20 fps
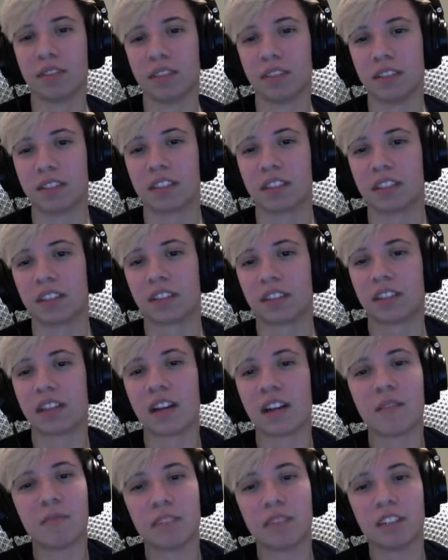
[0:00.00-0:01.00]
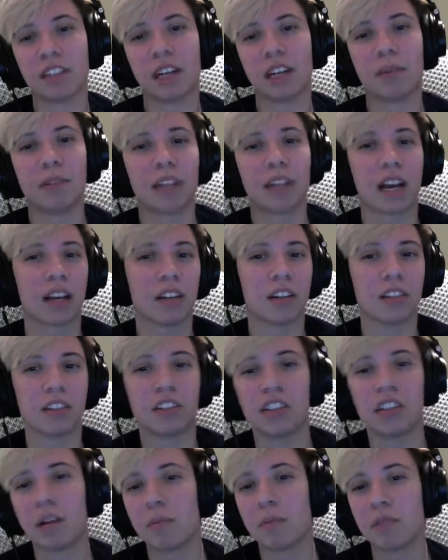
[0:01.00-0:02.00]
Clearly I'm a shape. I can just
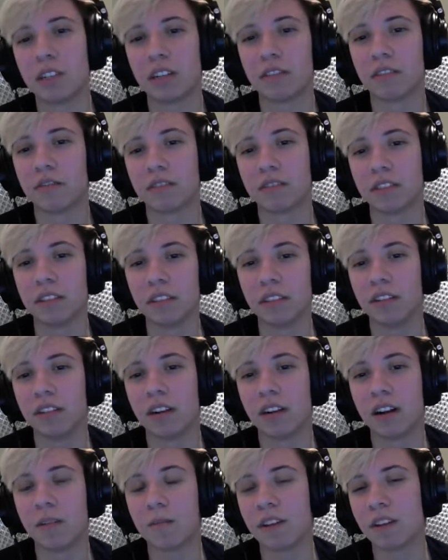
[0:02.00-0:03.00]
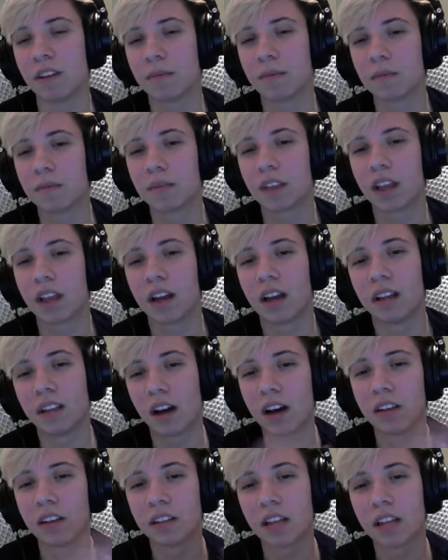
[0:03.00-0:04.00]
shapeshift. You know what I mean?
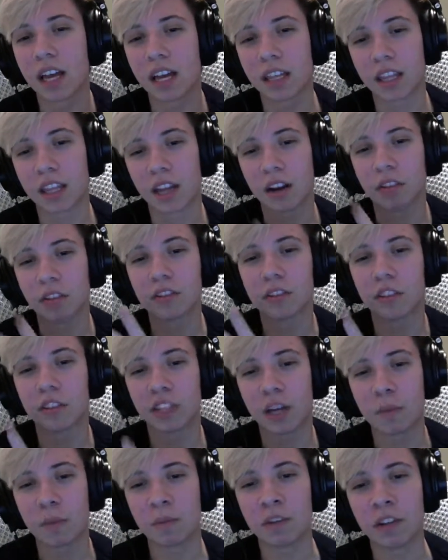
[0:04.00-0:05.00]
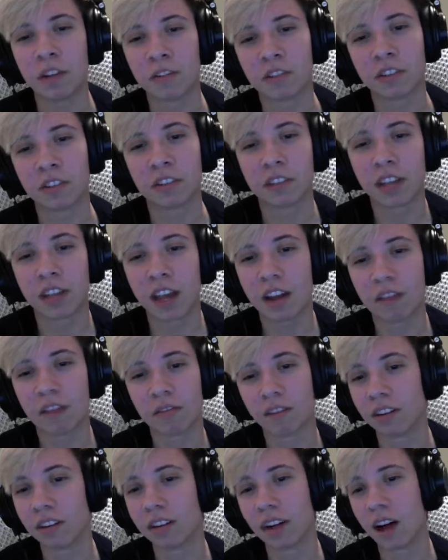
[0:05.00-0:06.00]
Unlike that other shapeshifter Zayin
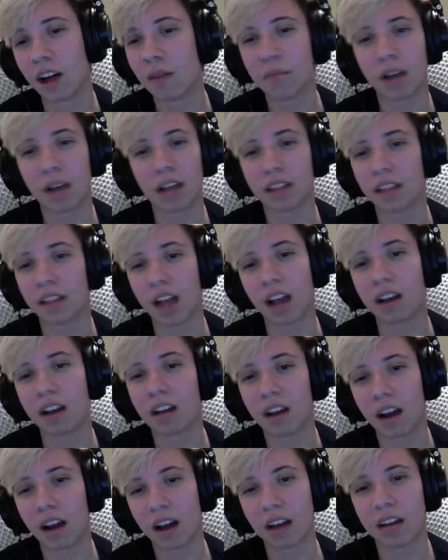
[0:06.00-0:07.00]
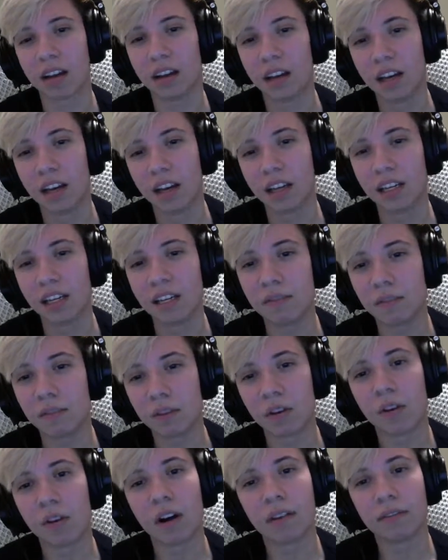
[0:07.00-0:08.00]
Art, I'm not that guy, even
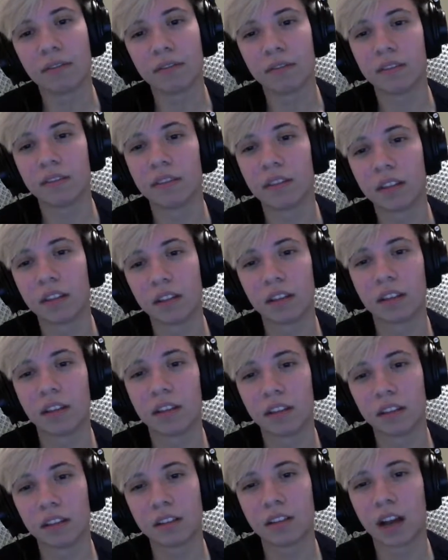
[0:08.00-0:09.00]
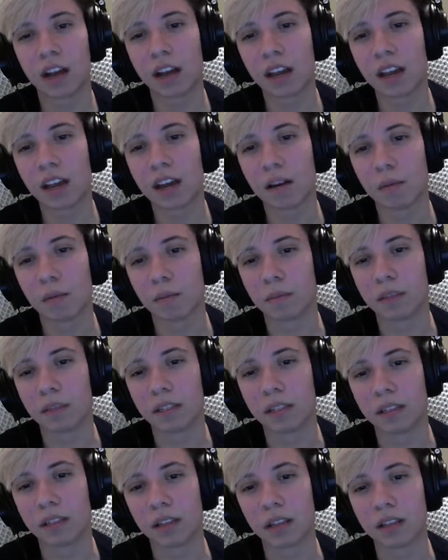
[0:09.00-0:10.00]
though I am,
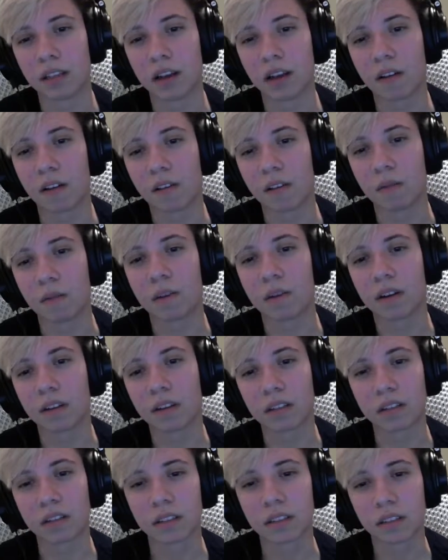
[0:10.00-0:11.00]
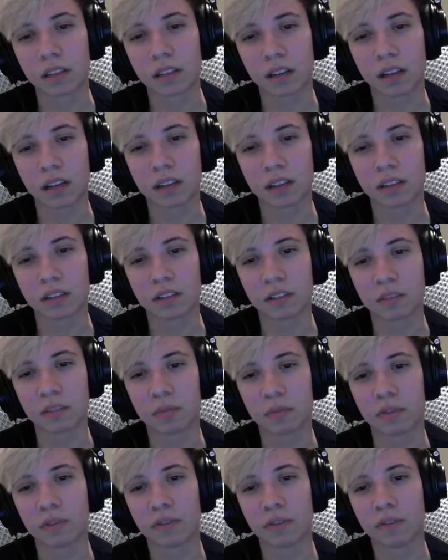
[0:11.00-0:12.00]
because that's how that works, and it's a
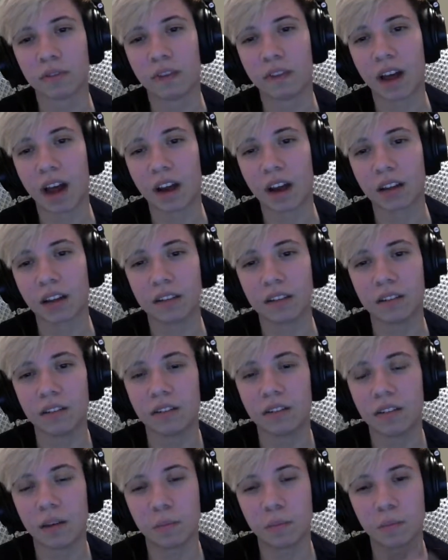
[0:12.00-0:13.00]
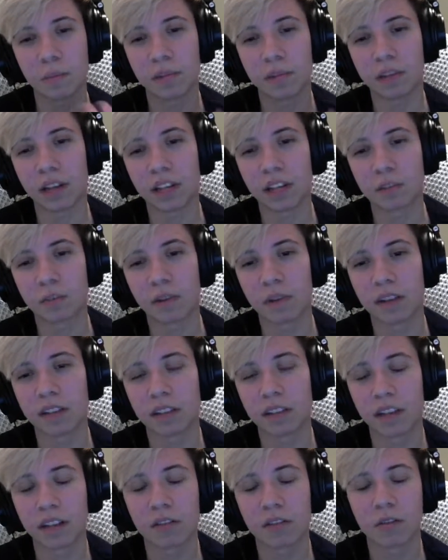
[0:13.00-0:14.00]
proven fact that you get possessed by
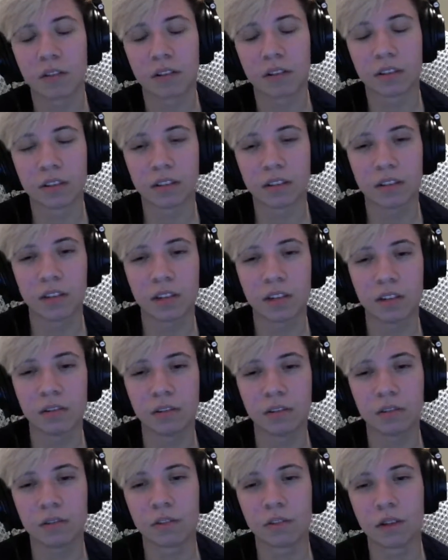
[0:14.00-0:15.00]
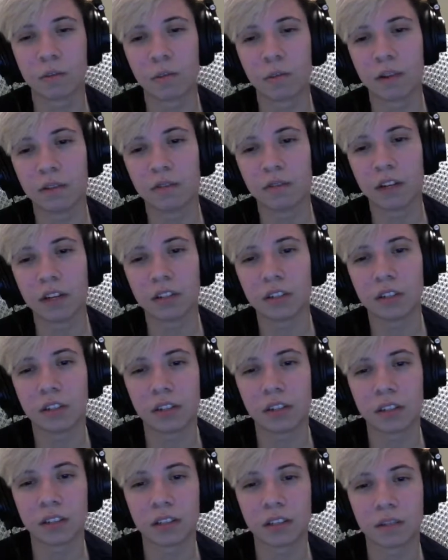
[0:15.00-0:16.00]
Zayin Art, then you lose all motivation
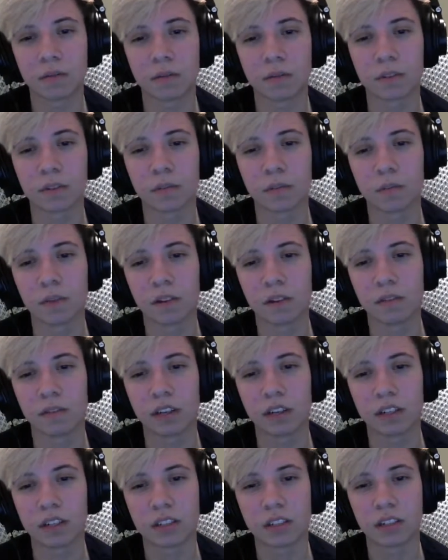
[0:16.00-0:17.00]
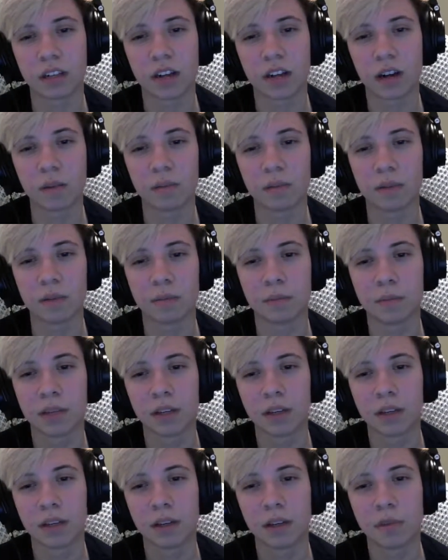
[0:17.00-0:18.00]
except for the motivation to help him,
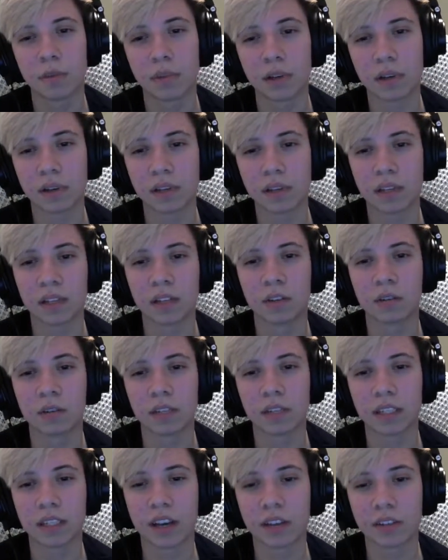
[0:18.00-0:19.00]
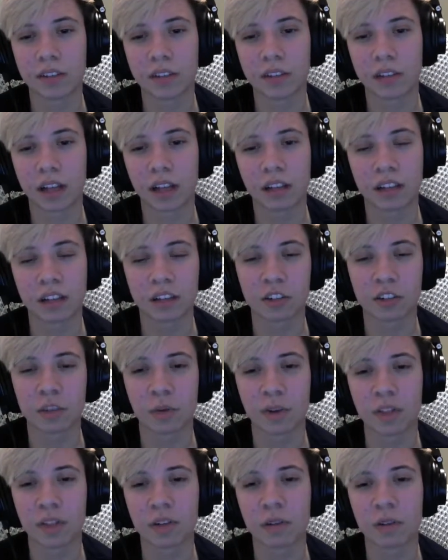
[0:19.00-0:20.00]
because they literally tell us that. It's actually
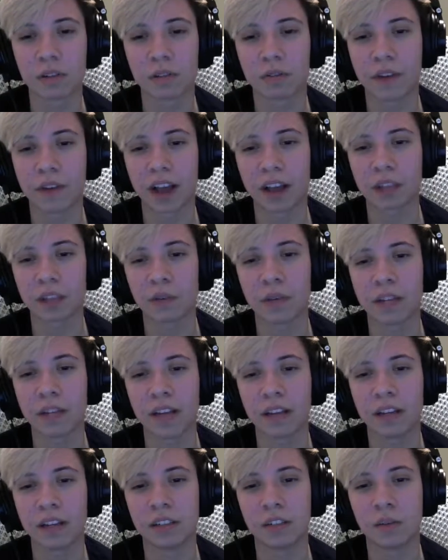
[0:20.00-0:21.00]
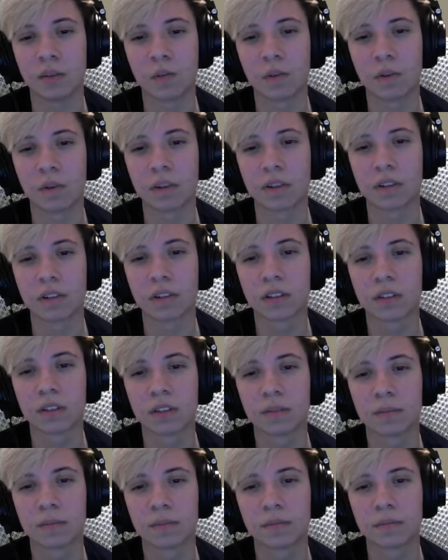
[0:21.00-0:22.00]
one of the only facts we get into words.
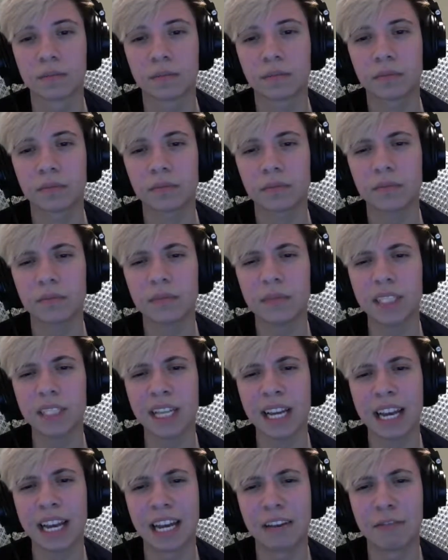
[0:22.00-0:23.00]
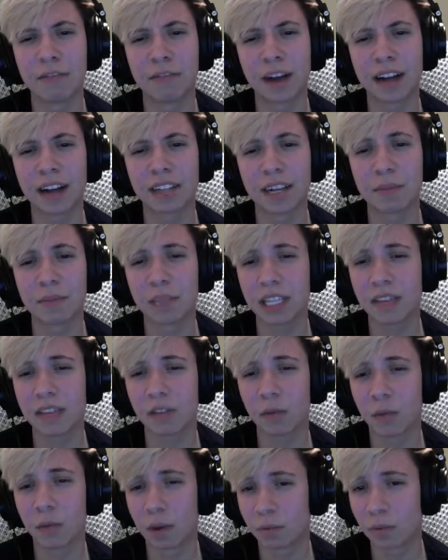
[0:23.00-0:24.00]
And in fact, I believe at
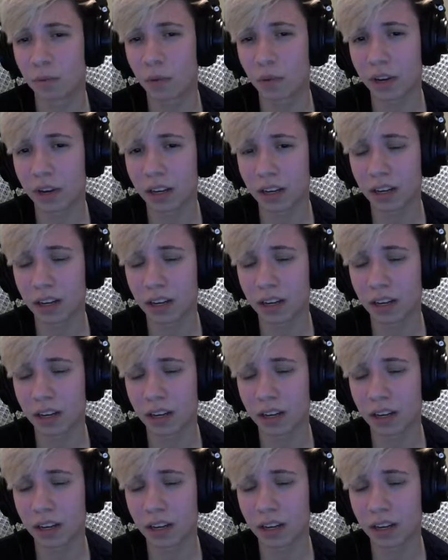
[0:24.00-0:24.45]
one point,